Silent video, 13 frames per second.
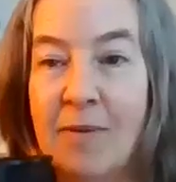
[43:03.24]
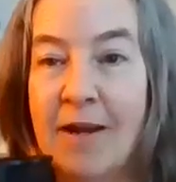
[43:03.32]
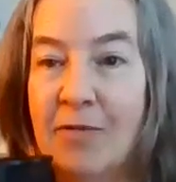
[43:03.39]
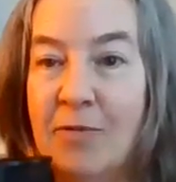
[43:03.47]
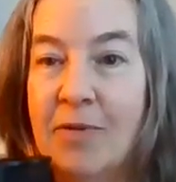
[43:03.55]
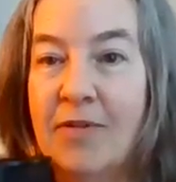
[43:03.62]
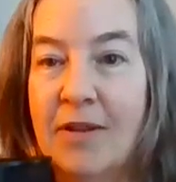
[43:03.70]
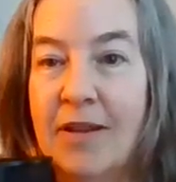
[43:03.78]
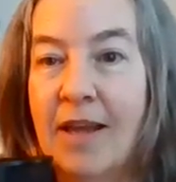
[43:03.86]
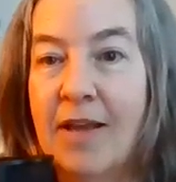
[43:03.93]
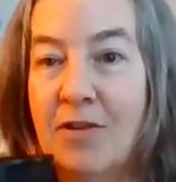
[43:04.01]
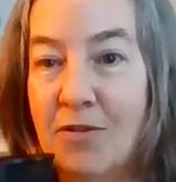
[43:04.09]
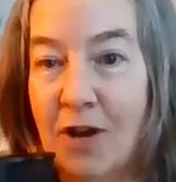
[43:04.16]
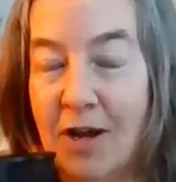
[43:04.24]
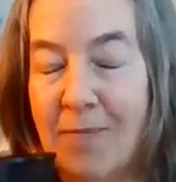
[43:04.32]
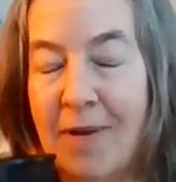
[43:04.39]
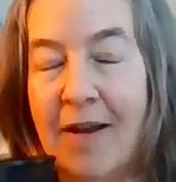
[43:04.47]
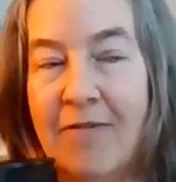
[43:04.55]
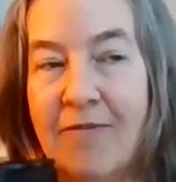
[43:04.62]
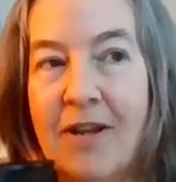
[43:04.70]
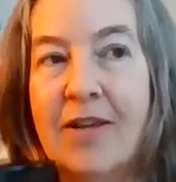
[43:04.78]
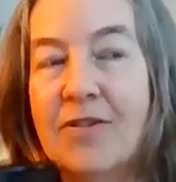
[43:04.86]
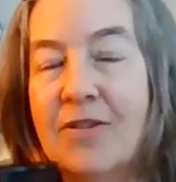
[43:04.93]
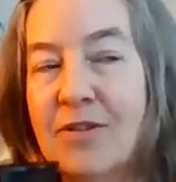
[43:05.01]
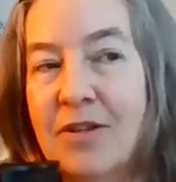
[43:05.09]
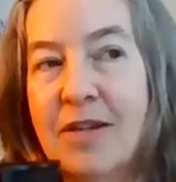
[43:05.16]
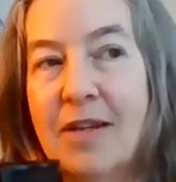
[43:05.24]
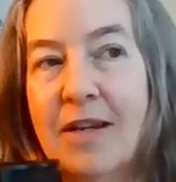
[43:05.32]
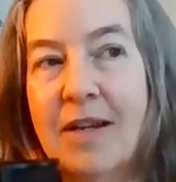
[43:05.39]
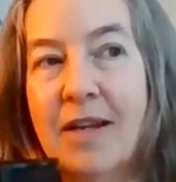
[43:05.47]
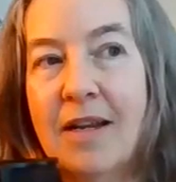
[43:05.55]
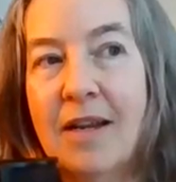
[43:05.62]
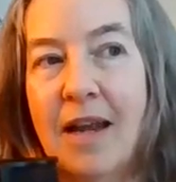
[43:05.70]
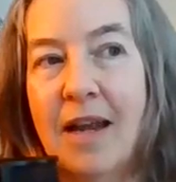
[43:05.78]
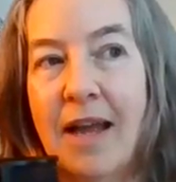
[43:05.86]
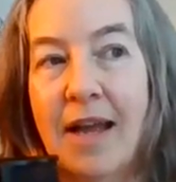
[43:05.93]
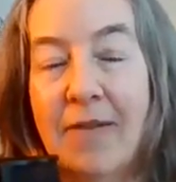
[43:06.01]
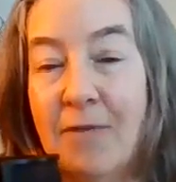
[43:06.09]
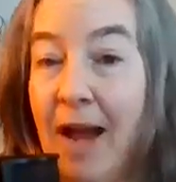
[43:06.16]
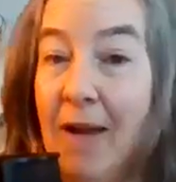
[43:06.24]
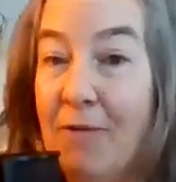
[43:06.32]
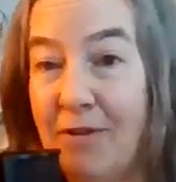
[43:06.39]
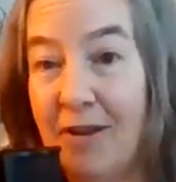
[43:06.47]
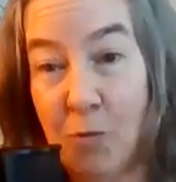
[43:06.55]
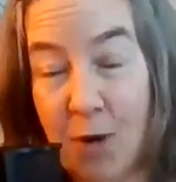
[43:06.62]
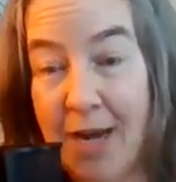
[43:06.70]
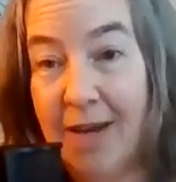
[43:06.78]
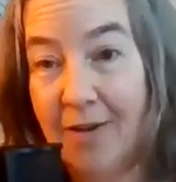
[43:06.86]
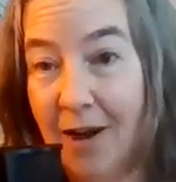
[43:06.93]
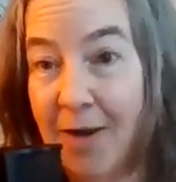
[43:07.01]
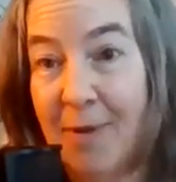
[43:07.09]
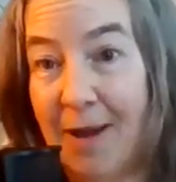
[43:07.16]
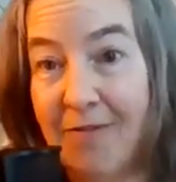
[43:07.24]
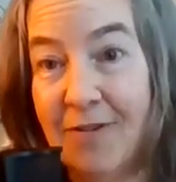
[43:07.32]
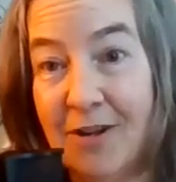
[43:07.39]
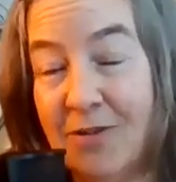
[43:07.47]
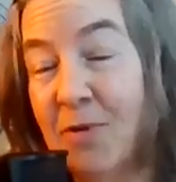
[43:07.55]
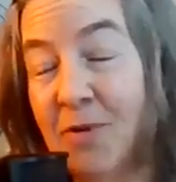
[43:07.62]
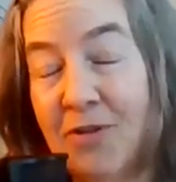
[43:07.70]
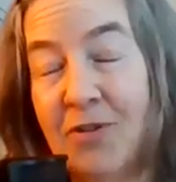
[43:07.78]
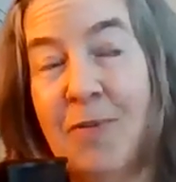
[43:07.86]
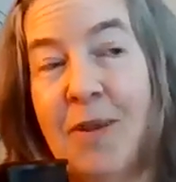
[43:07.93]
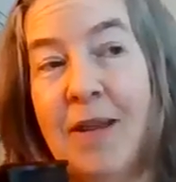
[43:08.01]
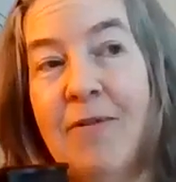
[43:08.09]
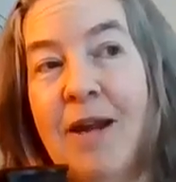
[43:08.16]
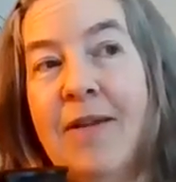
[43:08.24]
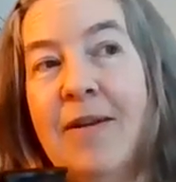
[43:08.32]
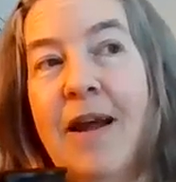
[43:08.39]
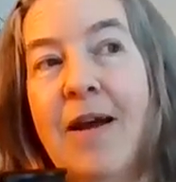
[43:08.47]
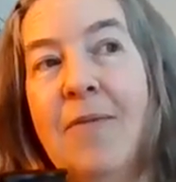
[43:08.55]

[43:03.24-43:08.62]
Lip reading: my husband said that you taught him how to fish, and I would say we taught him how to fish. It wasn't just me, right?